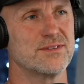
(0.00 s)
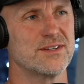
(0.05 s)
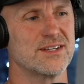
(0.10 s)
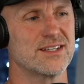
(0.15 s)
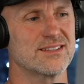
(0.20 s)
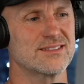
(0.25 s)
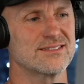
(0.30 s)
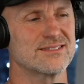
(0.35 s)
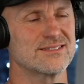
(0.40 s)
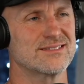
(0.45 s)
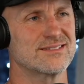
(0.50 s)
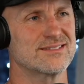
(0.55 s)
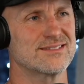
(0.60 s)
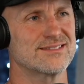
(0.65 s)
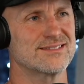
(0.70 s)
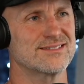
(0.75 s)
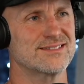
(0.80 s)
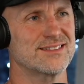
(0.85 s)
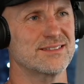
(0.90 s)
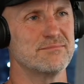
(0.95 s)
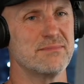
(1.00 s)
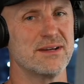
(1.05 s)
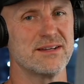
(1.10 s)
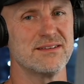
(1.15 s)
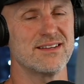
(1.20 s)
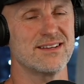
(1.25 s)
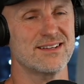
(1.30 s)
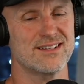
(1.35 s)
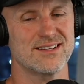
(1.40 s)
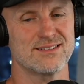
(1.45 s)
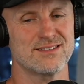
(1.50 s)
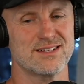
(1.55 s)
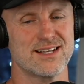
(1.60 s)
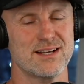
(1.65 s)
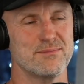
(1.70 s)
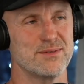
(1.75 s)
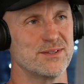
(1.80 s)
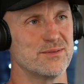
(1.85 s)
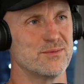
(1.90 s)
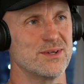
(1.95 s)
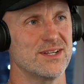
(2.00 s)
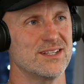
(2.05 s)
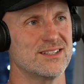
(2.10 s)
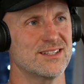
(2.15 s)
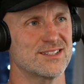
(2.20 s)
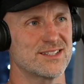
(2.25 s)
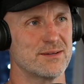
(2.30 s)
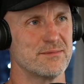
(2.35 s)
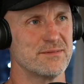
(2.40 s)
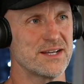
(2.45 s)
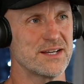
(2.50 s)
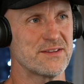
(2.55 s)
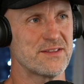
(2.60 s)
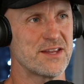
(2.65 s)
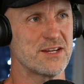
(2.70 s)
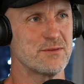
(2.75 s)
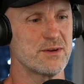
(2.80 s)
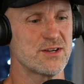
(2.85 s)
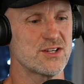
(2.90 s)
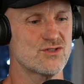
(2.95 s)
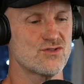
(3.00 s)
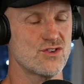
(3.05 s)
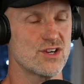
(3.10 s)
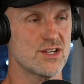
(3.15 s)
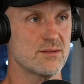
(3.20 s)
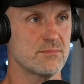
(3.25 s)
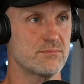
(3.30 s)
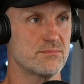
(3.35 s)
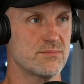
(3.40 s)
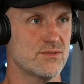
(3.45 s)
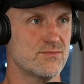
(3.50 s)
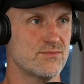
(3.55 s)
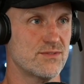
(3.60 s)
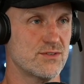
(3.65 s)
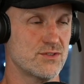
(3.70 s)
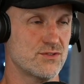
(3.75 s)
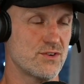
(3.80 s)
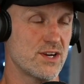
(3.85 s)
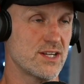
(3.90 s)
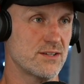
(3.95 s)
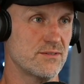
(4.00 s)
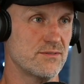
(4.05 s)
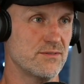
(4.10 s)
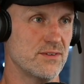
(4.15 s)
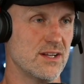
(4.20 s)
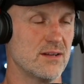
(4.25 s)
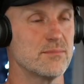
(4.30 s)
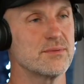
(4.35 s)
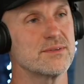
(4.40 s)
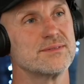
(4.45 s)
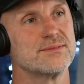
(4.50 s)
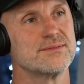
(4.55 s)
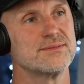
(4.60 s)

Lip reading: for like a month, like a couple of weeks or something, and then he went straight to Flip.